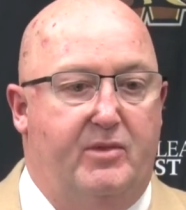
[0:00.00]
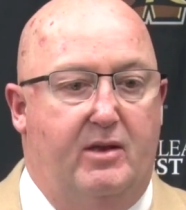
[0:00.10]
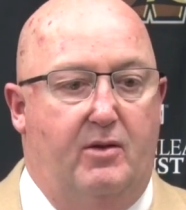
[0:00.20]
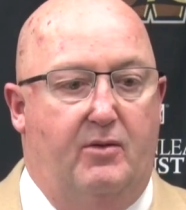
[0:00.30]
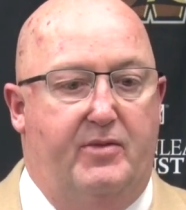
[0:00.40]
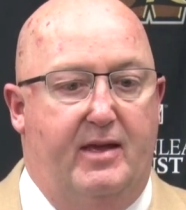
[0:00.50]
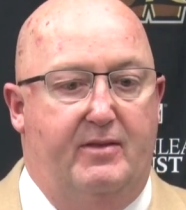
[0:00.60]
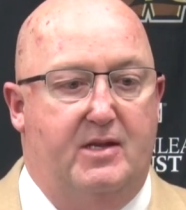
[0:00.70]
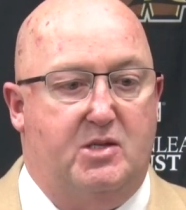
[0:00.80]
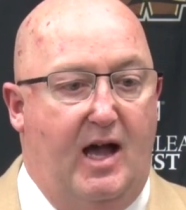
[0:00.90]
You know,
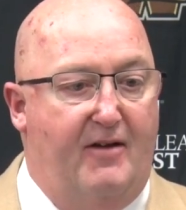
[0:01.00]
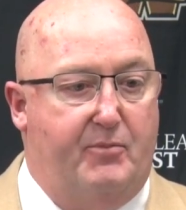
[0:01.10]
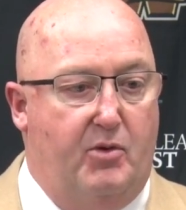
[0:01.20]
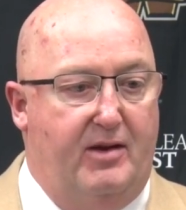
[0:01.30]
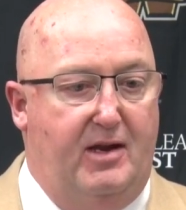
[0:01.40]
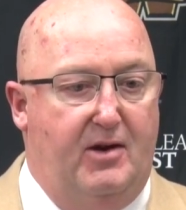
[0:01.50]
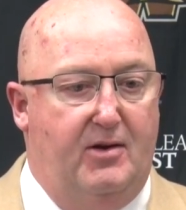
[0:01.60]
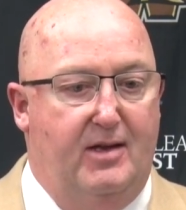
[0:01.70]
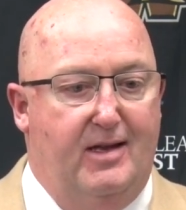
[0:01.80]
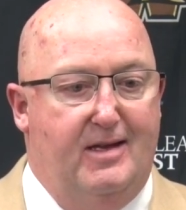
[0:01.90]
then the sophomore
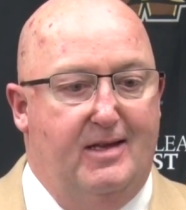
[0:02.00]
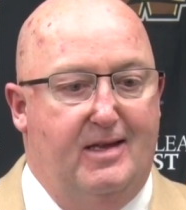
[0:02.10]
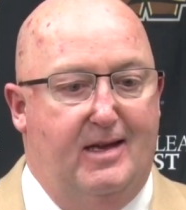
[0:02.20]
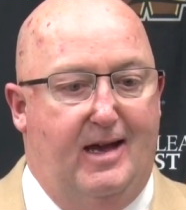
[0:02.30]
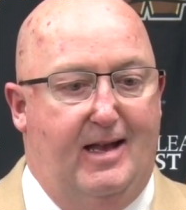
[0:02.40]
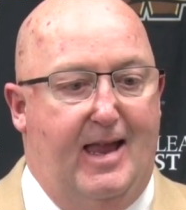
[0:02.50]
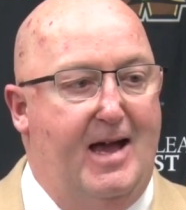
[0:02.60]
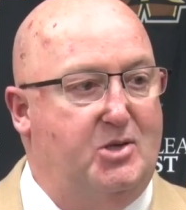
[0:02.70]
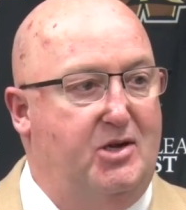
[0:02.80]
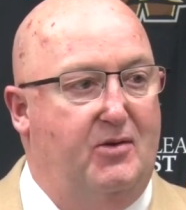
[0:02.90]
year,
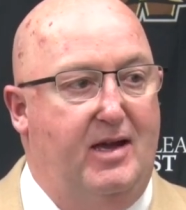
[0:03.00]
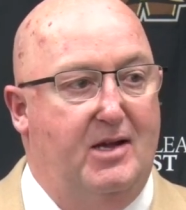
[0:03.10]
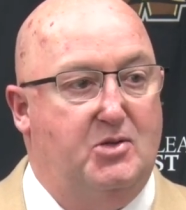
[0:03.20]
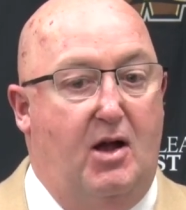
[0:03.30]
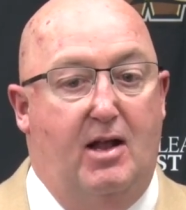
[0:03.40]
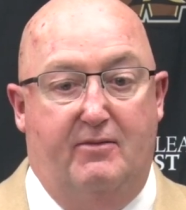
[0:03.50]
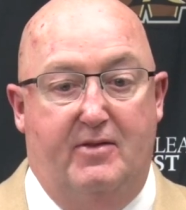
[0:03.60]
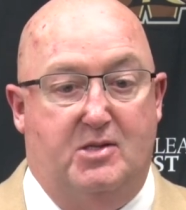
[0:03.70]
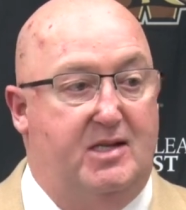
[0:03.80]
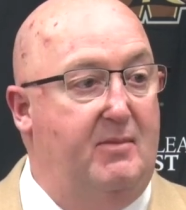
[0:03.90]
last year, he has of
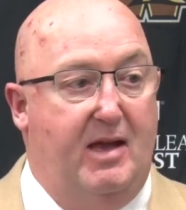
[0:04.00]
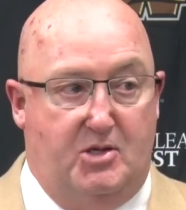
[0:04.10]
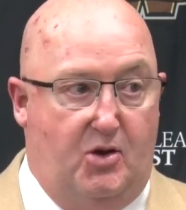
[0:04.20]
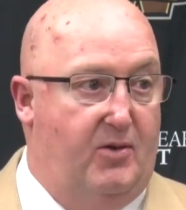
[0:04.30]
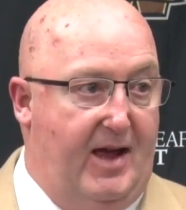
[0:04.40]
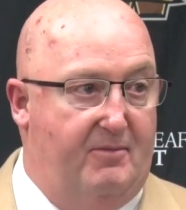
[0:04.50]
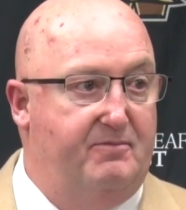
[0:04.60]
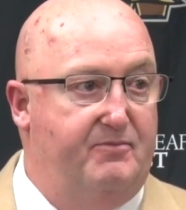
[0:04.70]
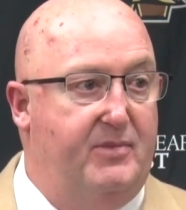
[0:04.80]
his teammates go down.